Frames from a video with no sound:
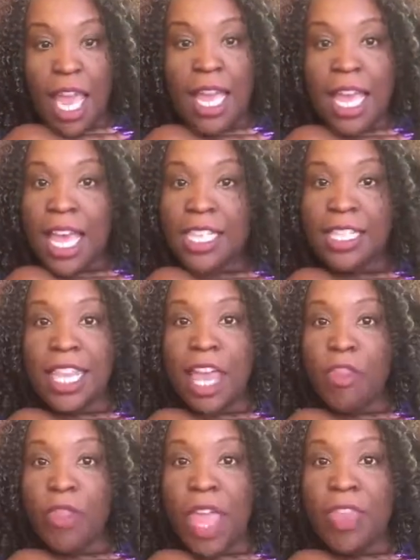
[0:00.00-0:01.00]
Because
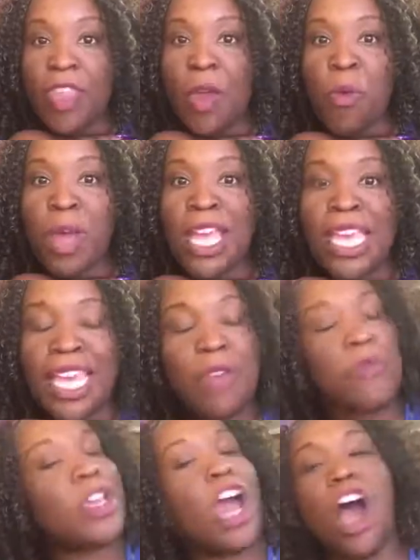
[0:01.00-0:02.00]
they want,
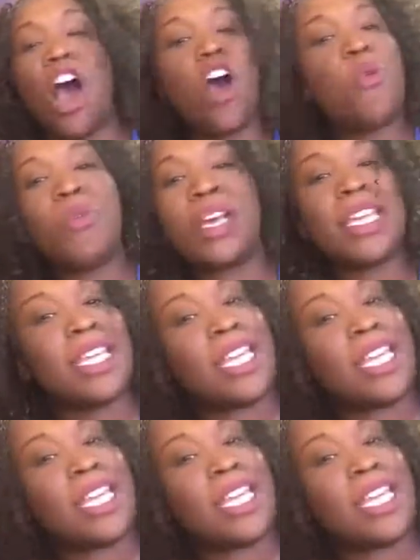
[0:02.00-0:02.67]
we all want